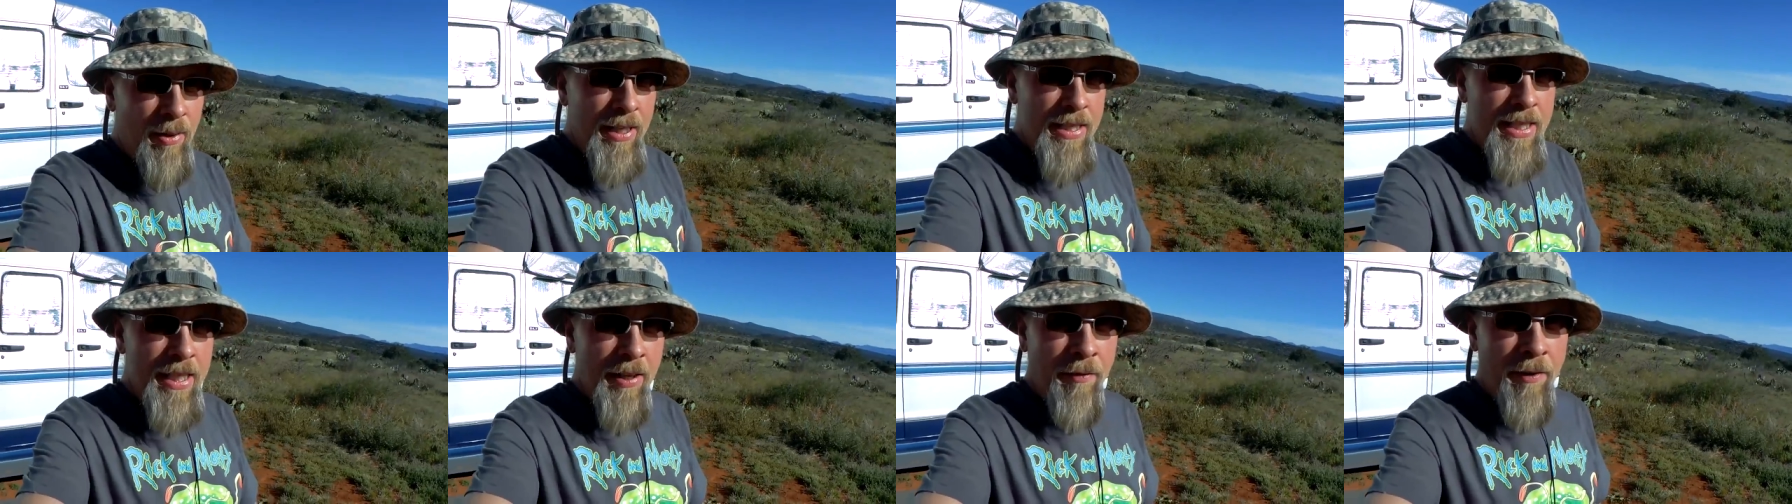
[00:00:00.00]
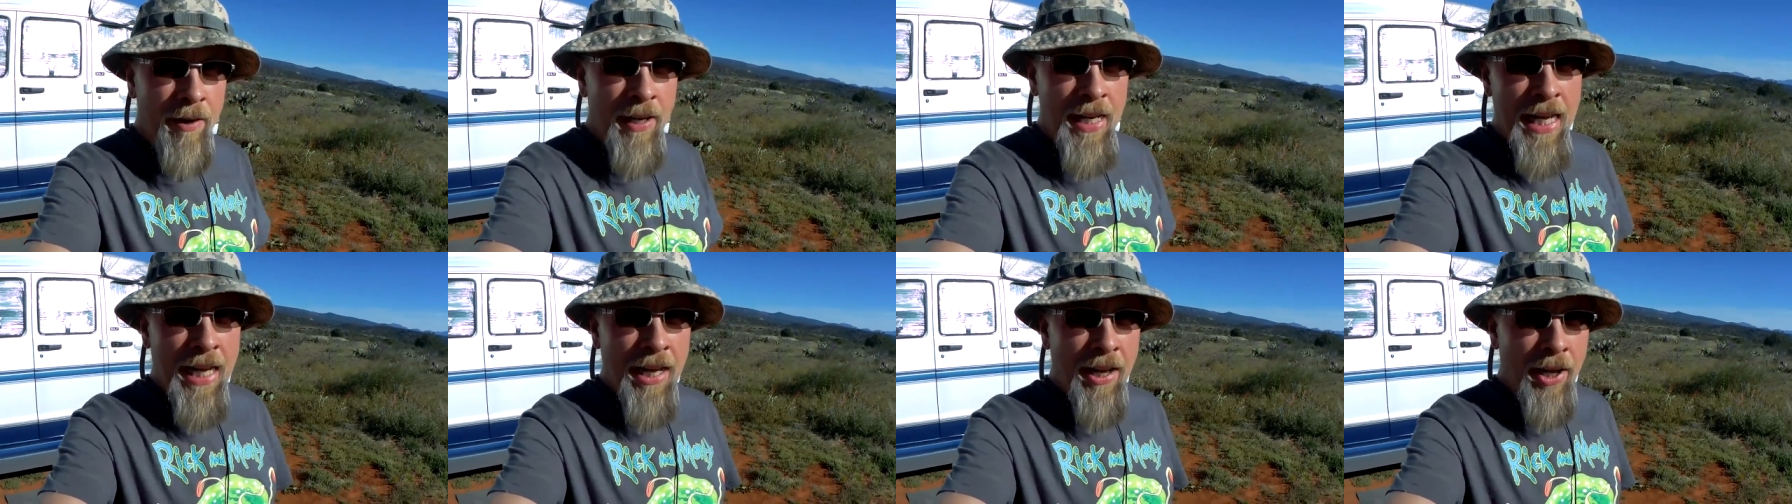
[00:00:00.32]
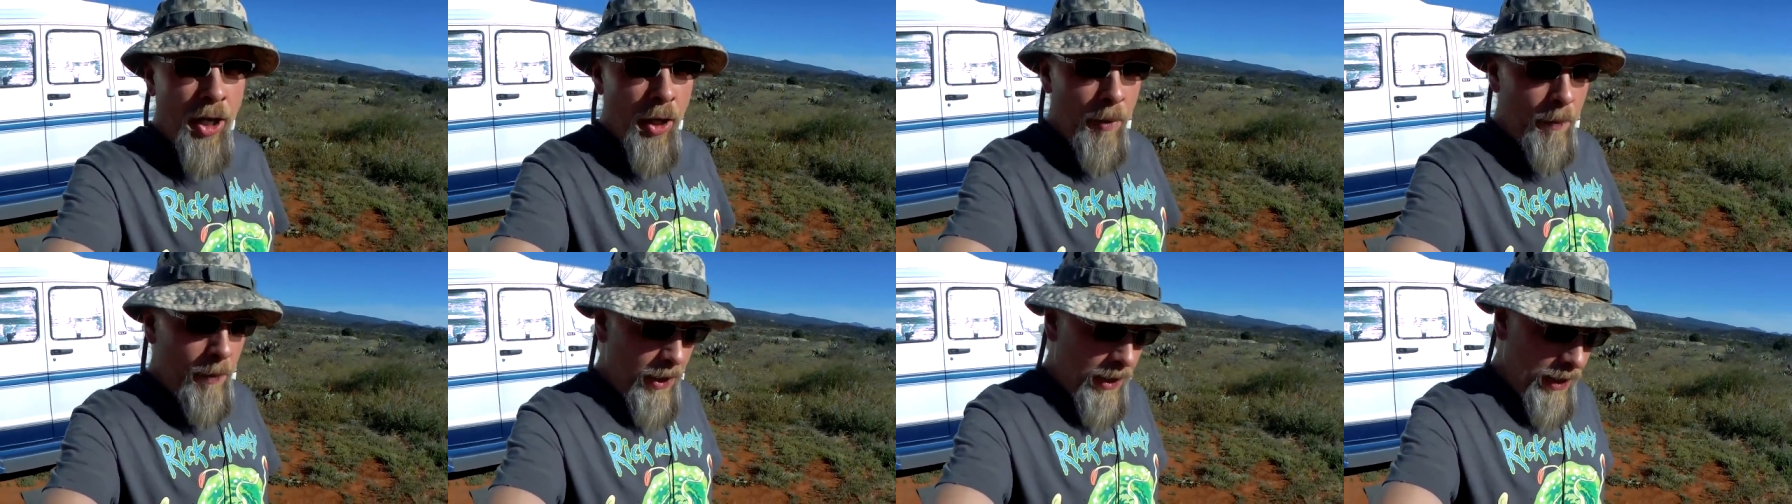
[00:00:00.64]
Well, that's it for now.
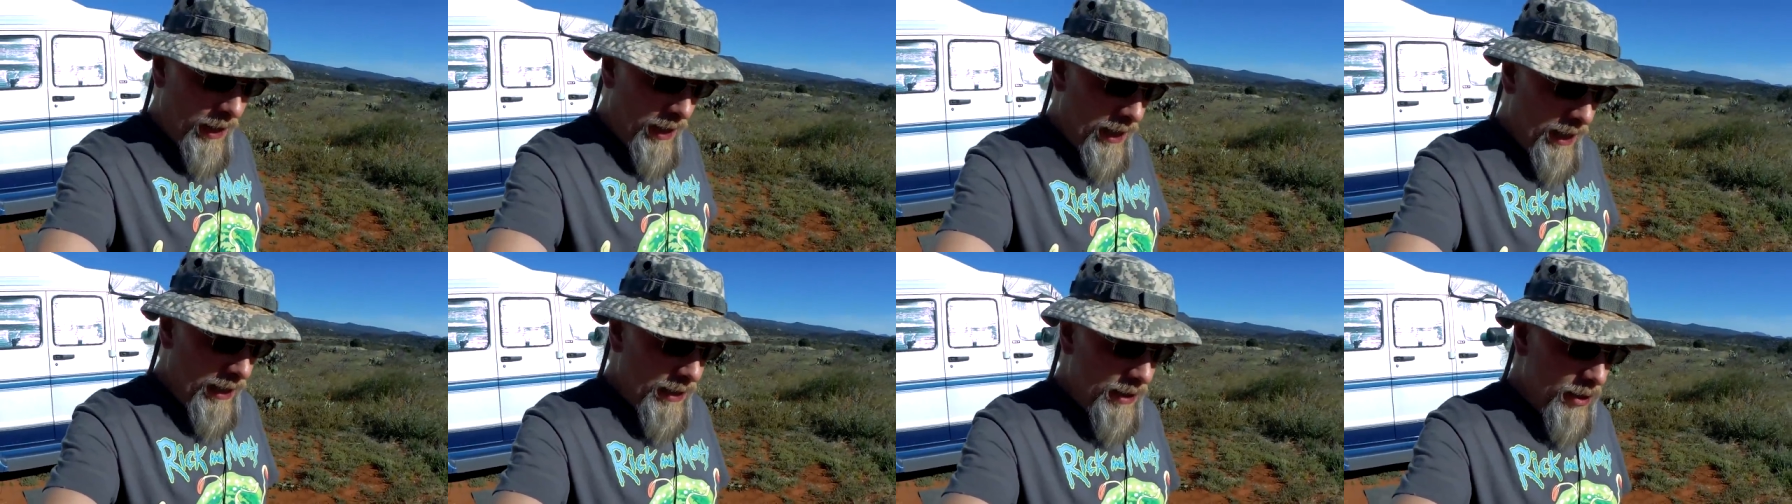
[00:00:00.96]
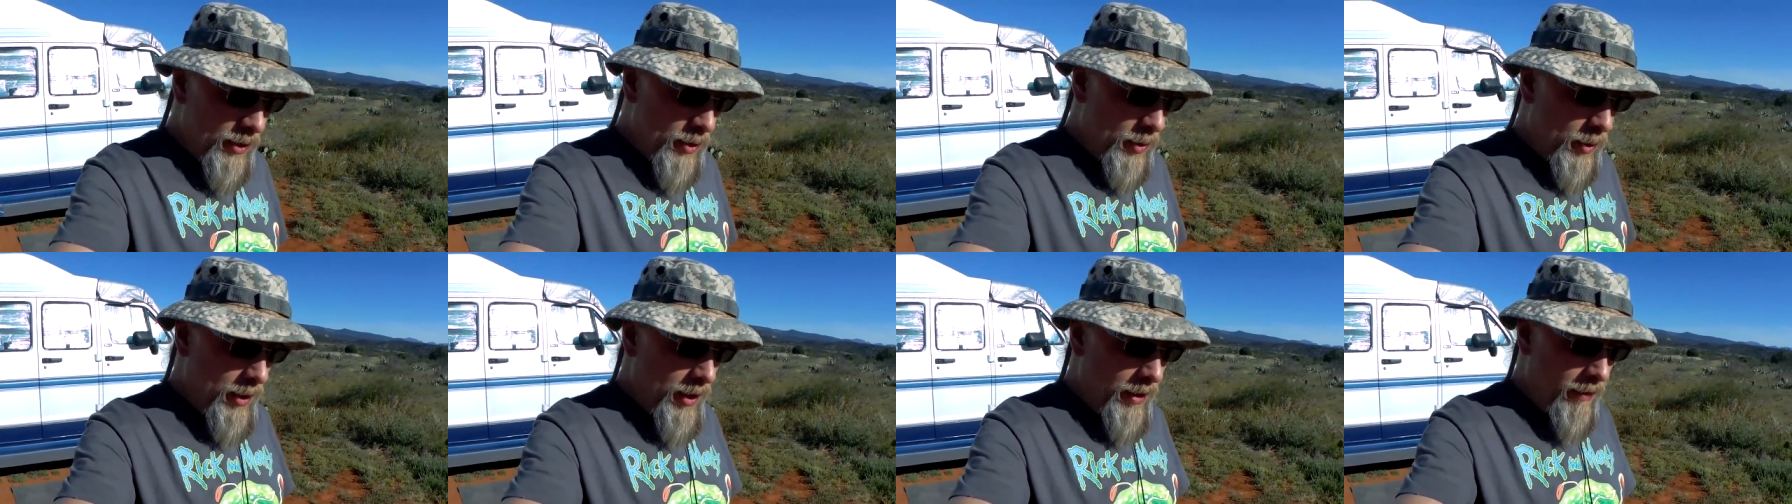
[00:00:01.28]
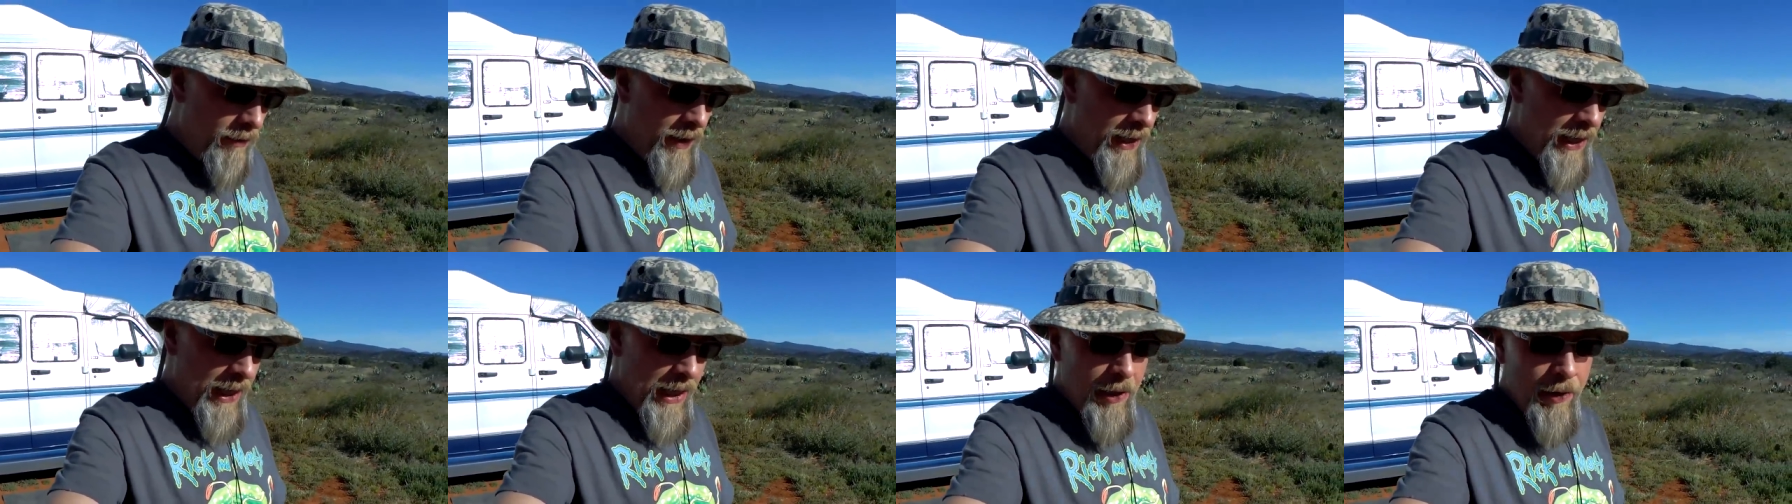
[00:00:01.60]
I hope you guys enjoyed
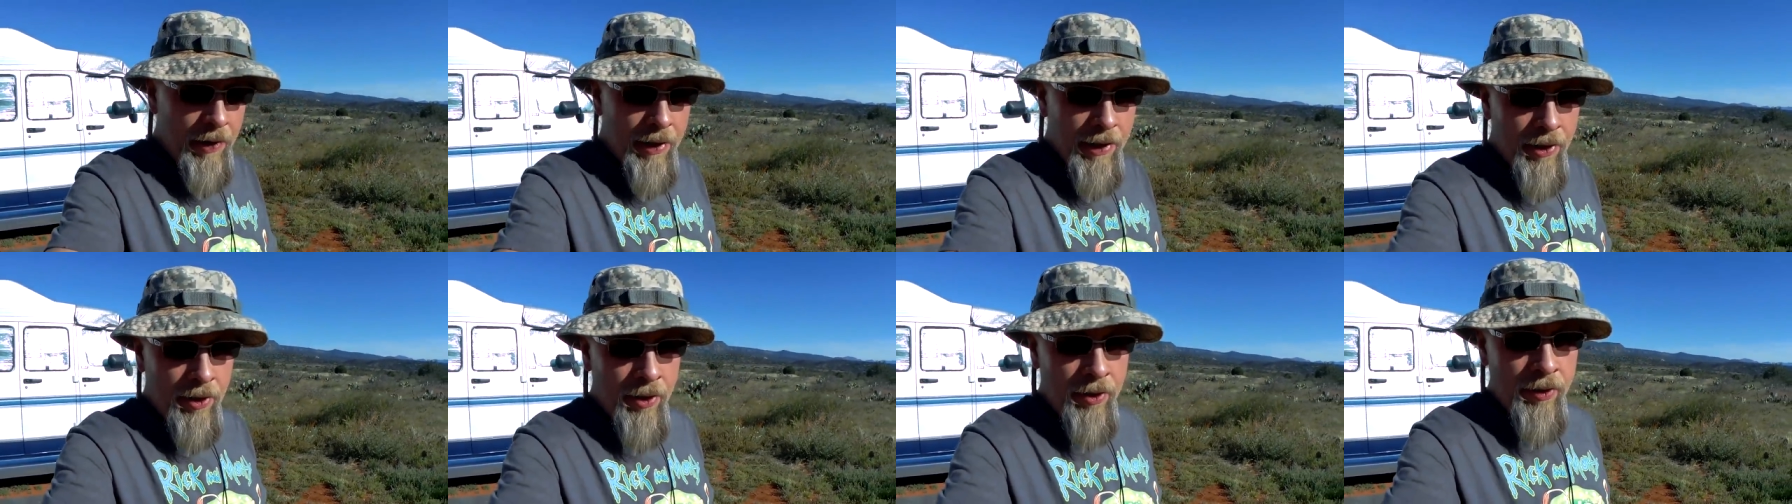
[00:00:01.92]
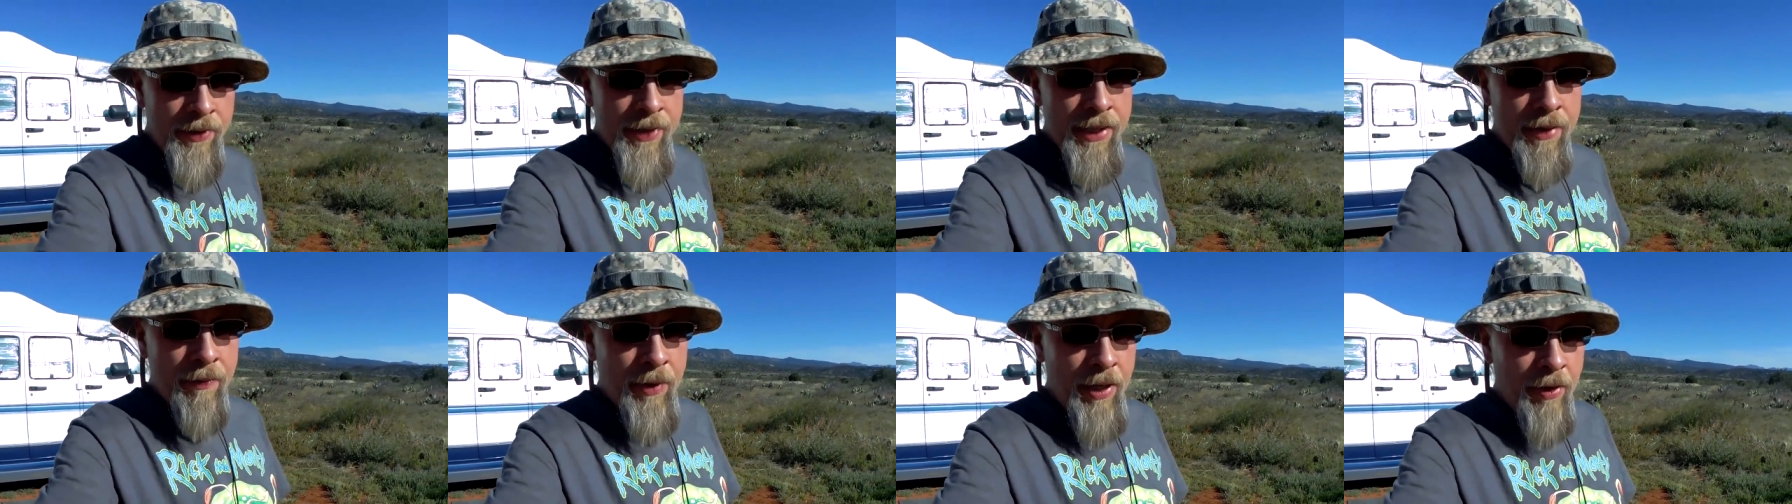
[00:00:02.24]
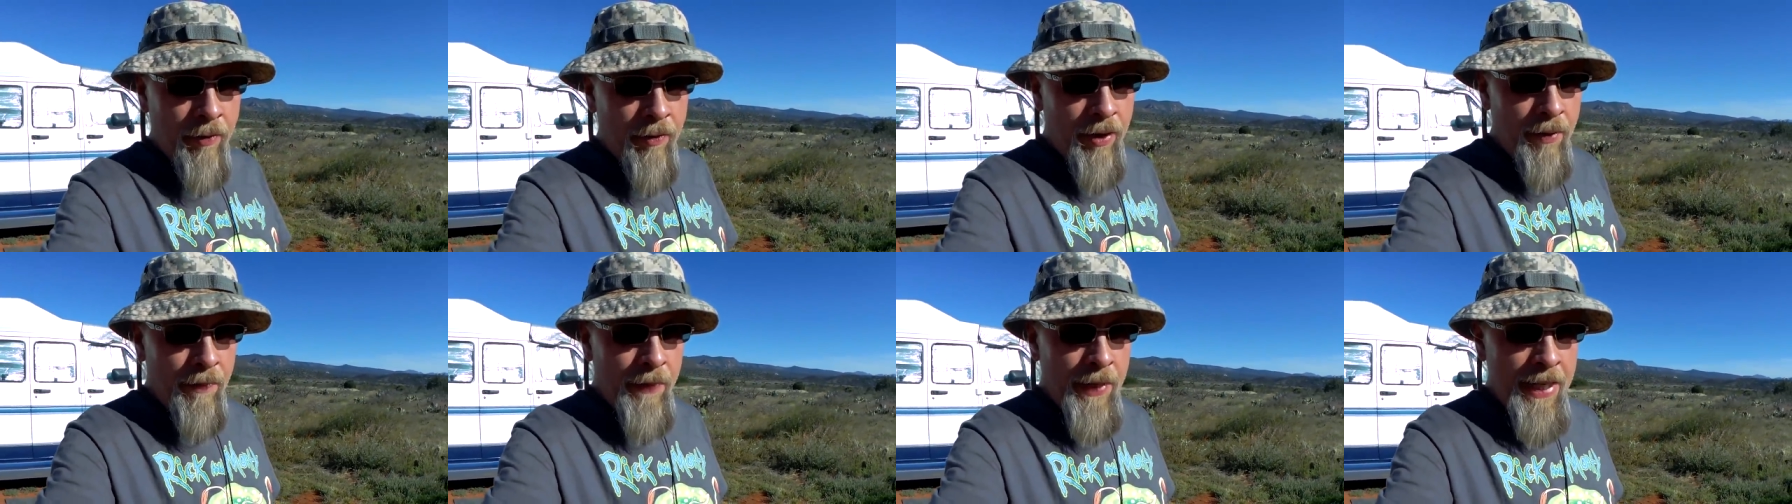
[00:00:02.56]
the video and learned
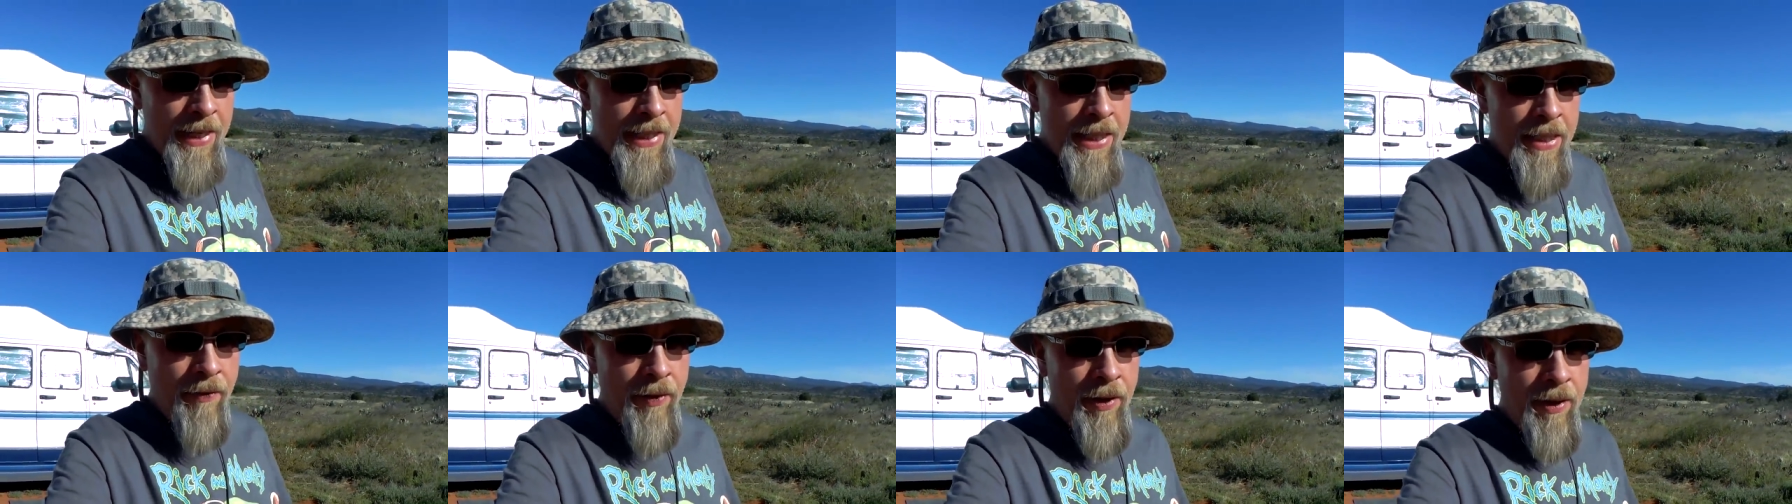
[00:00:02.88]
something from this.